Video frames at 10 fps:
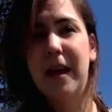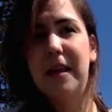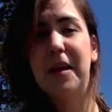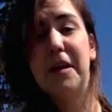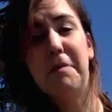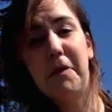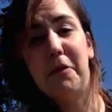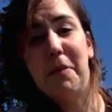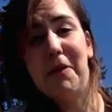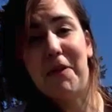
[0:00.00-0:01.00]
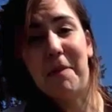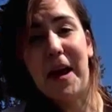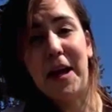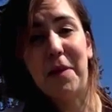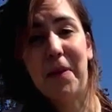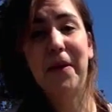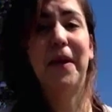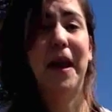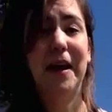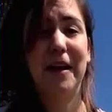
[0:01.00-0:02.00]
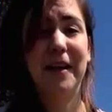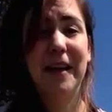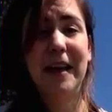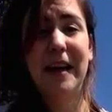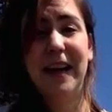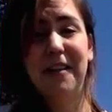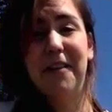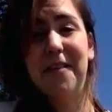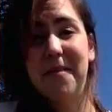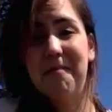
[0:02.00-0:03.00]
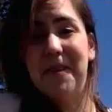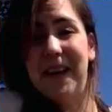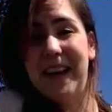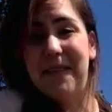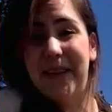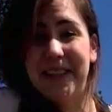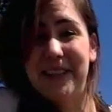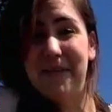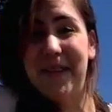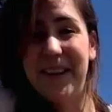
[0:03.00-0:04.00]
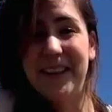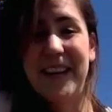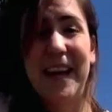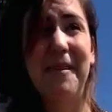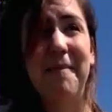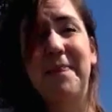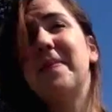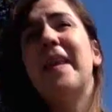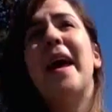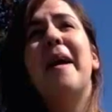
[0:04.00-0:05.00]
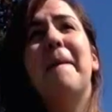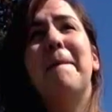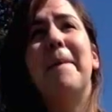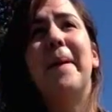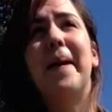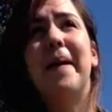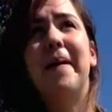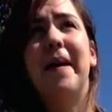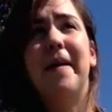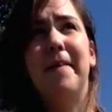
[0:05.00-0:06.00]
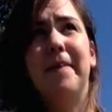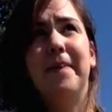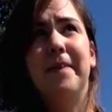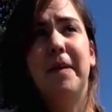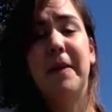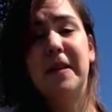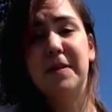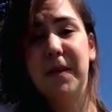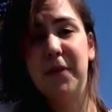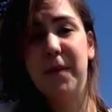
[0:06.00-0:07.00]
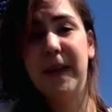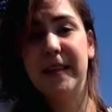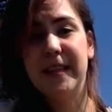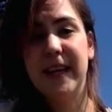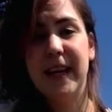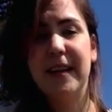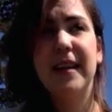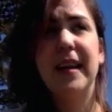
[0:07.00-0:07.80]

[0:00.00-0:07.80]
they could both be from Heidelberg. I don't remember, I get it mixed up all the time. But my parents are both from Ketchikan,